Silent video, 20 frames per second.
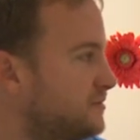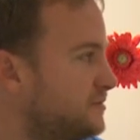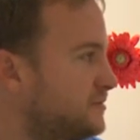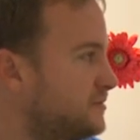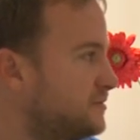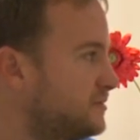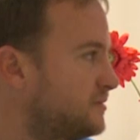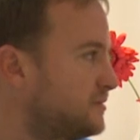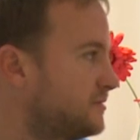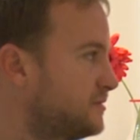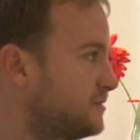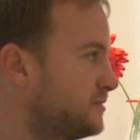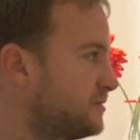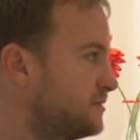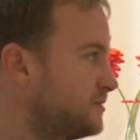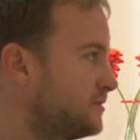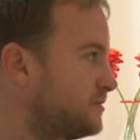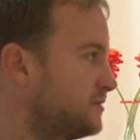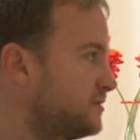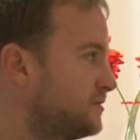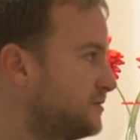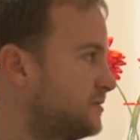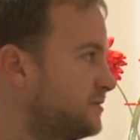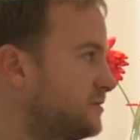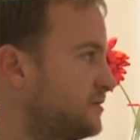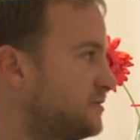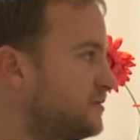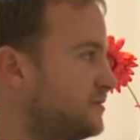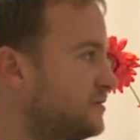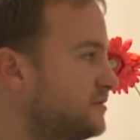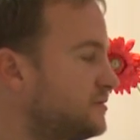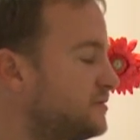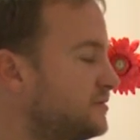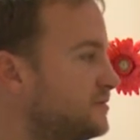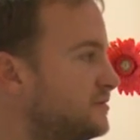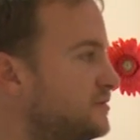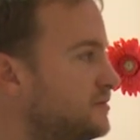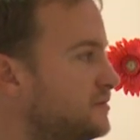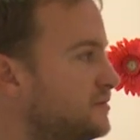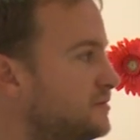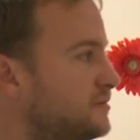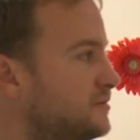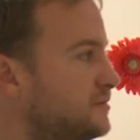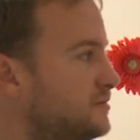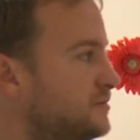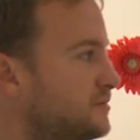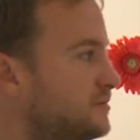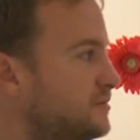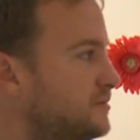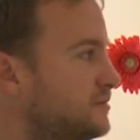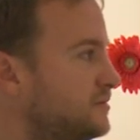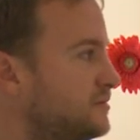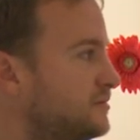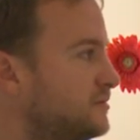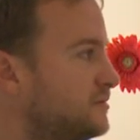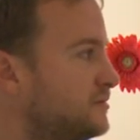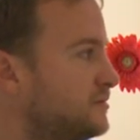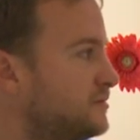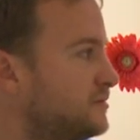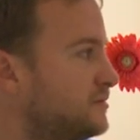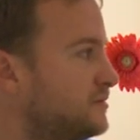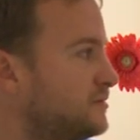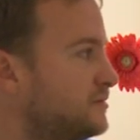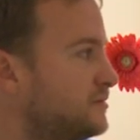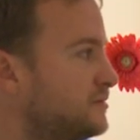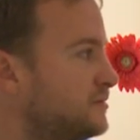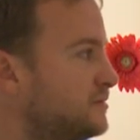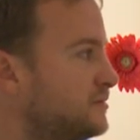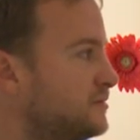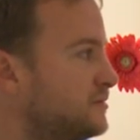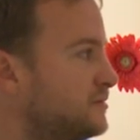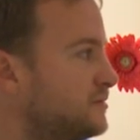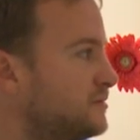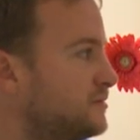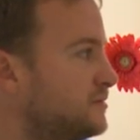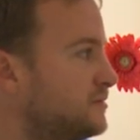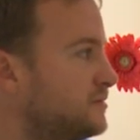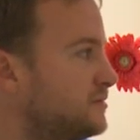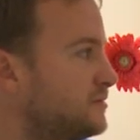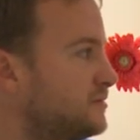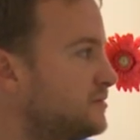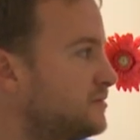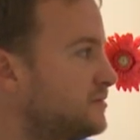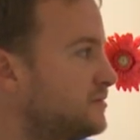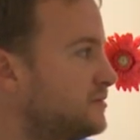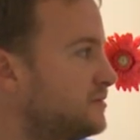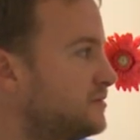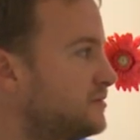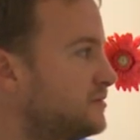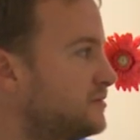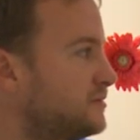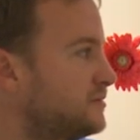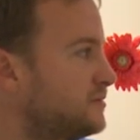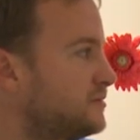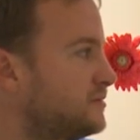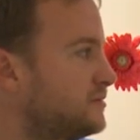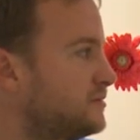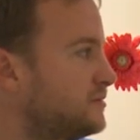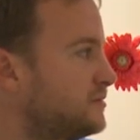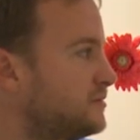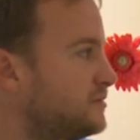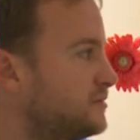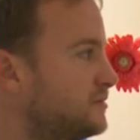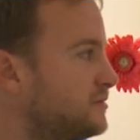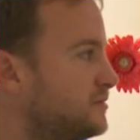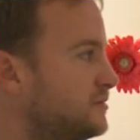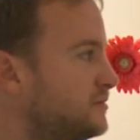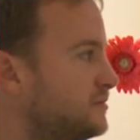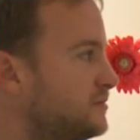This person isn't speaking.